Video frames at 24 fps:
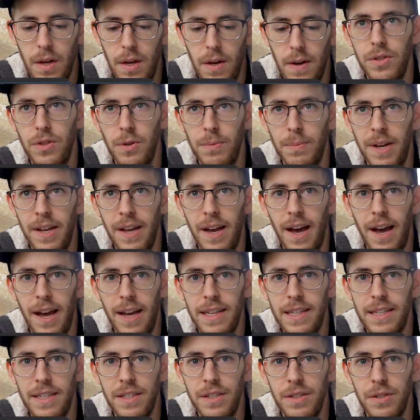So my
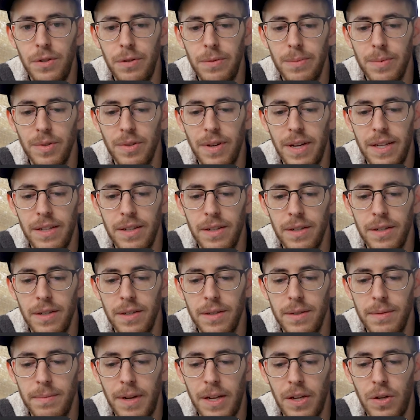IE
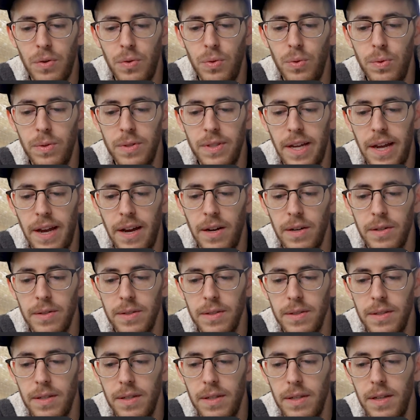numerator, my
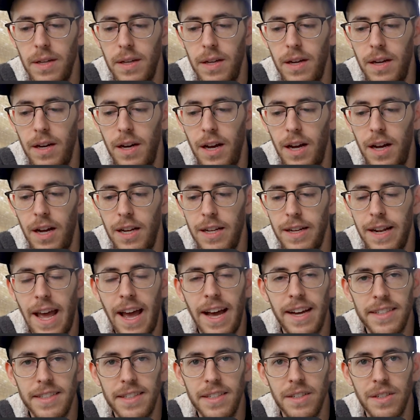cooldown on
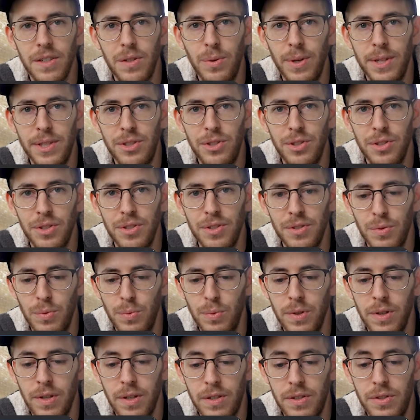asking a question doesn't
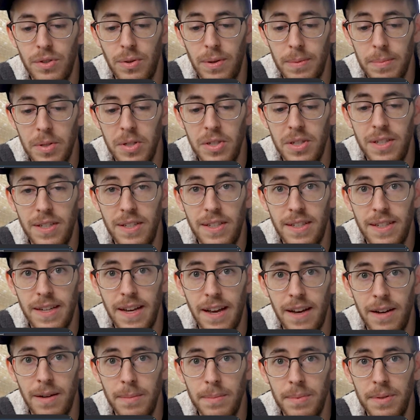work, so I'm gonna need
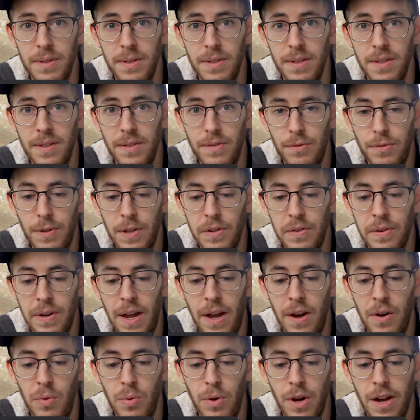help figuring
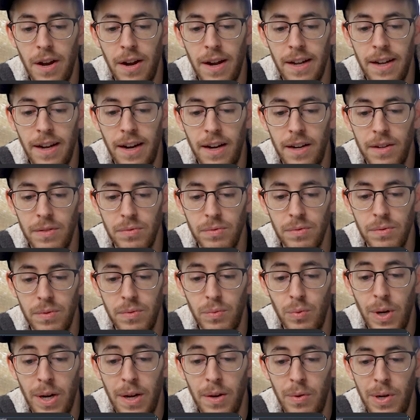out where
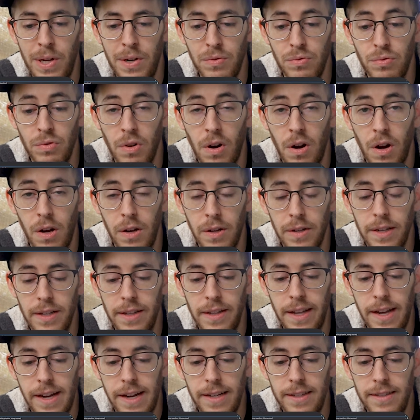I went wrong on
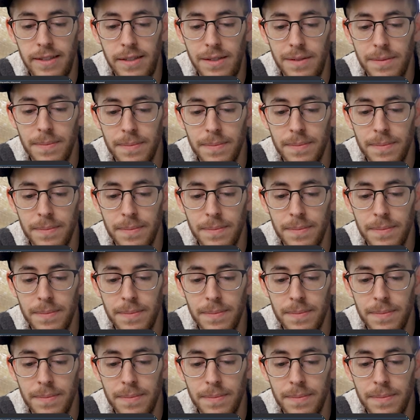that.